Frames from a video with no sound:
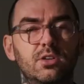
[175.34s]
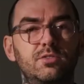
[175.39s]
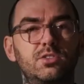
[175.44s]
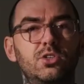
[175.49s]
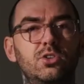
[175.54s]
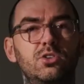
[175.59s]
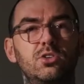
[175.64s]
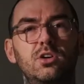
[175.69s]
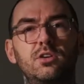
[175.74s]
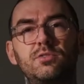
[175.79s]
I've
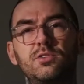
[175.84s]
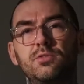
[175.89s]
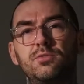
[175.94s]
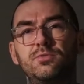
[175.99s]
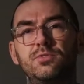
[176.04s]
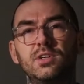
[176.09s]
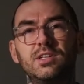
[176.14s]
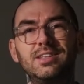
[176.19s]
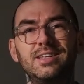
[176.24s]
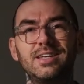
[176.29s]
turned off the
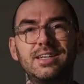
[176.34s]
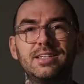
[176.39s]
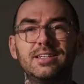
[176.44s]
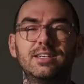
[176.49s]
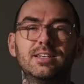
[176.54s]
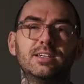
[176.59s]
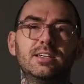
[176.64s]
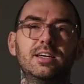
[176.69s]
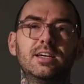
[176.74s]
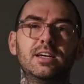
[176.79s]
fill light
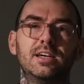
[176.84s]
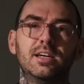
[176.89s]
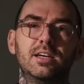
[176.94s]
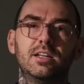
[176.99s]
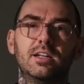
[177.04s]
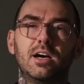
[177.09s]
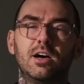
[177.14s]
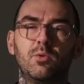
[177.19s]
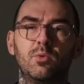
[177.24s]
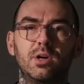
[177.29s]
and
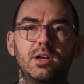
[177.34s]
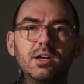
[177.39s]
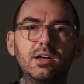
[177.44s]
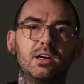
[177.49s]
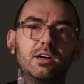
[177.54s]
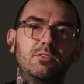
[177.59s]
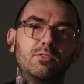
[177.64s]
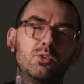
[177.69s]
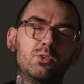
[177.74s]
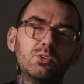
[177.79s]
I want to
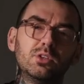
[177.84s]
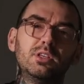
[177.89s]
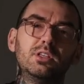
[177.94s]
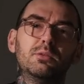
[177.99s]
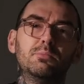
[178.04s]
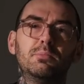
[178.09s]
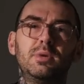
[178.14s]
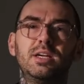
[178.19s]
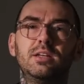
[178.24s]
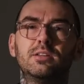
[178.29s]
have only the
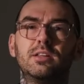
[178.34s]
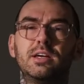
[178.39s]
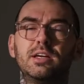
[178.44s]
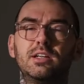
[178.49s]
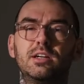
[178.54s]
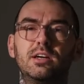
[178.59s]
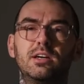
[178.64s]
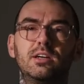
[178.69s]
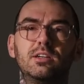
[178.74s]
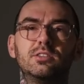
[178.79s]
main light
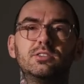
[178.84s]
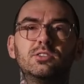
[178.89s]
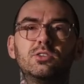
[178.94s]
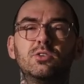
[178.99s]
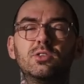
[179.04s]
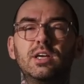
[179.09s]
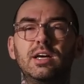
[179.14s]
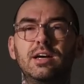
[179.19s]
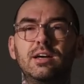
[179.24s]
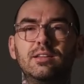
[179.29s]
on, so
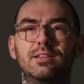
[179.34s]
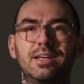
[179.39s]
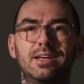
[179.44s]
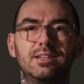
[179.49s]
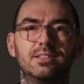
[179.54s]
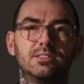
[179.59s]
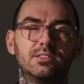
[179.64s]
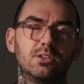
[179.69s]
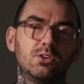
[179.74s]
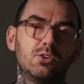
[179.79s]
that that is the